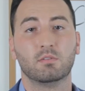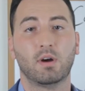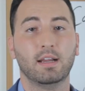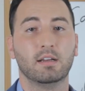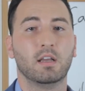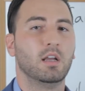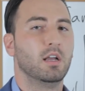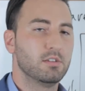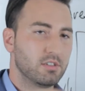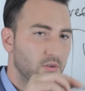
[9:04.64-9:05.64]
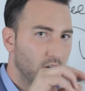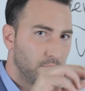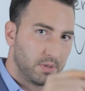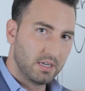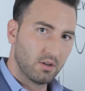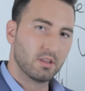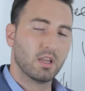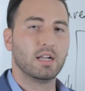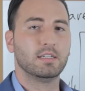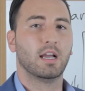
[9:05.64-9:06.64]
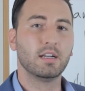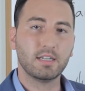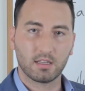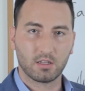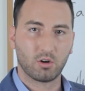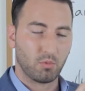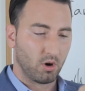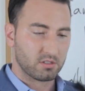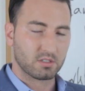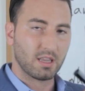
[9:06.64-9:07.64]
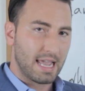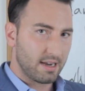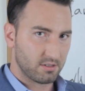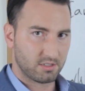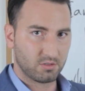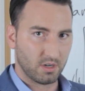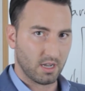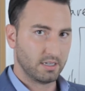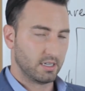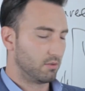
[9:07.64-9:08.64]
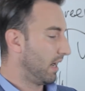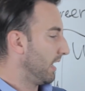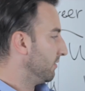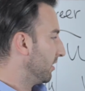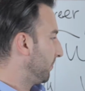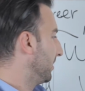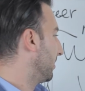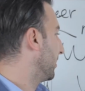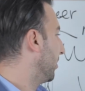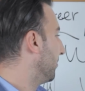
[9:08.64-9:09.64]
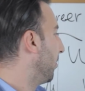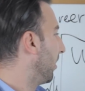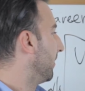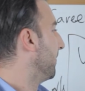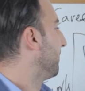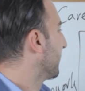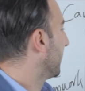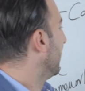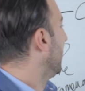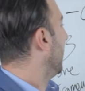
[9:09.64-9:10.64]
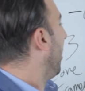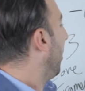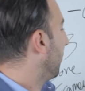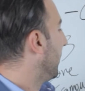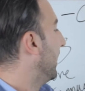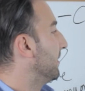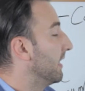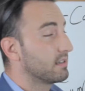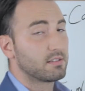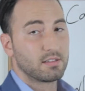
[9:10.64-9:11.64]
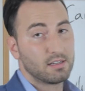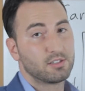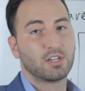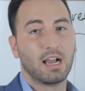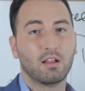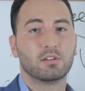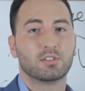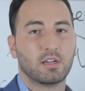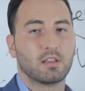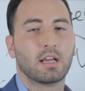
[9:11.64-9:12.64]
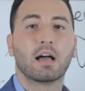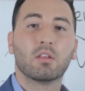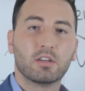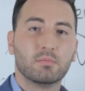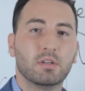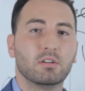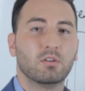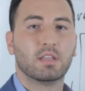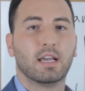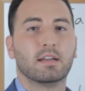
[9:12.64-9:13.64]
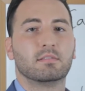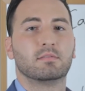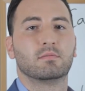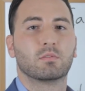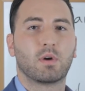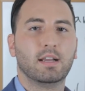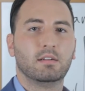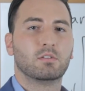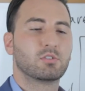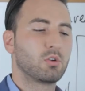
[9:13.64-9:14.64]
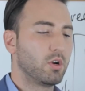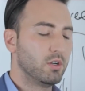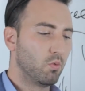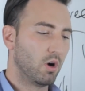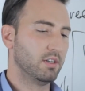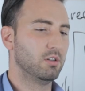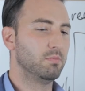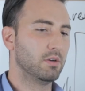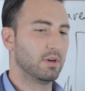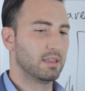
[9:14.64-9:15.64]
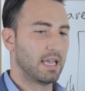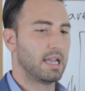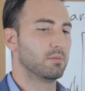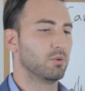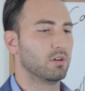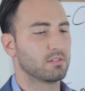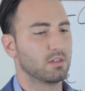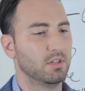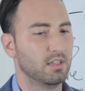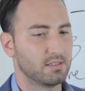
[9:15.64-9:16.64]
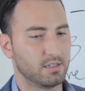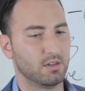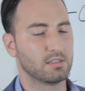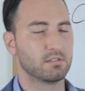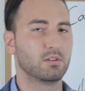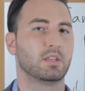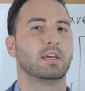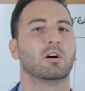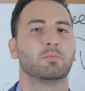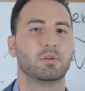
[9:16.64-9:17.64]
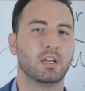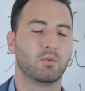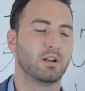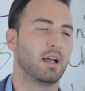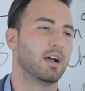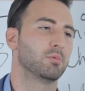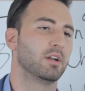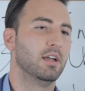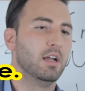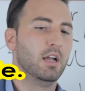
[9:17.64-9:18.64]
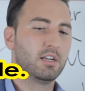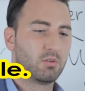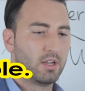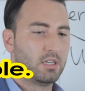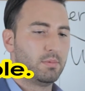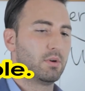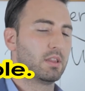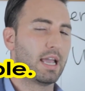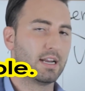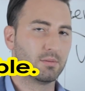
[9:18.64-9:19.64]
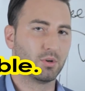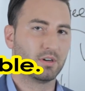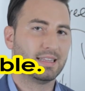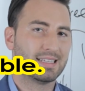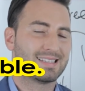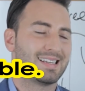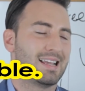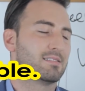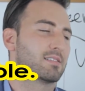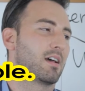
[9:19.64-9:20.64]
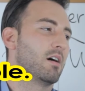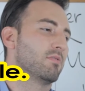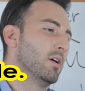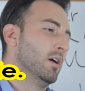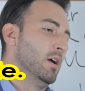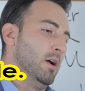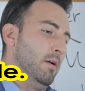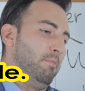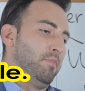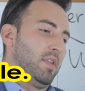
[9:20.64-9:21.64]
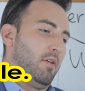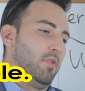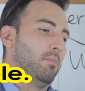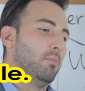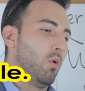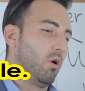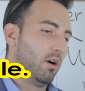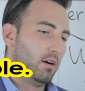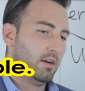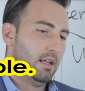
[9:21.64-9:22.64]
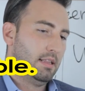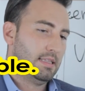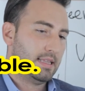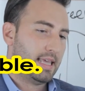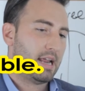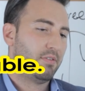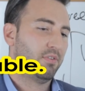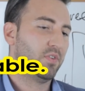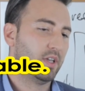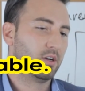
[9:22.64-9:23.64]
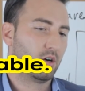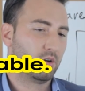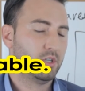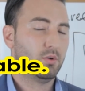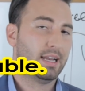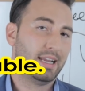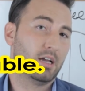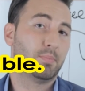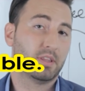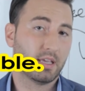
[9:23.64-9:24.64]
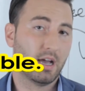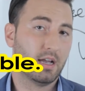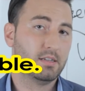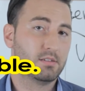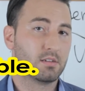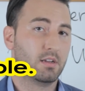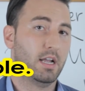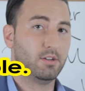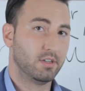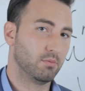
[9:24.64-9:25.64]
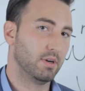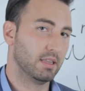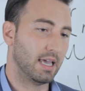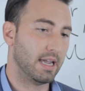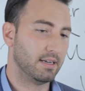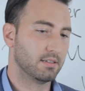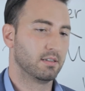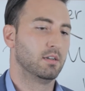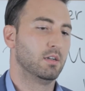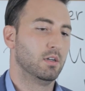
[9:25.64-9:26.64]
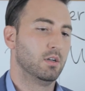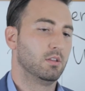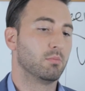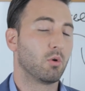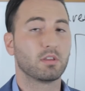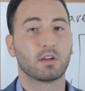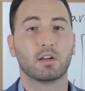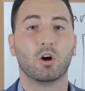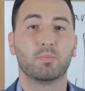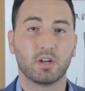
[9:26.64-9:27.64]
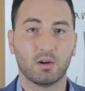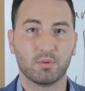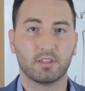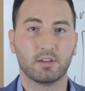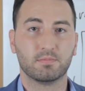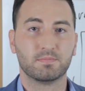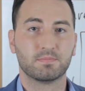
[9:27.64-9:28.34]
right? So you want to peel the onion a little more. There's layers to an onion, right? You want to peel it a little more. Oh wow, man, that's challenging. Like, how long have you been doing that, right? So you want to be relatable, and some of this, has to do with NLP and whatnot, but you're wanting to be relatable in the sense of the more that they feel you can empathize and you can relate, the more they're going to open up with you,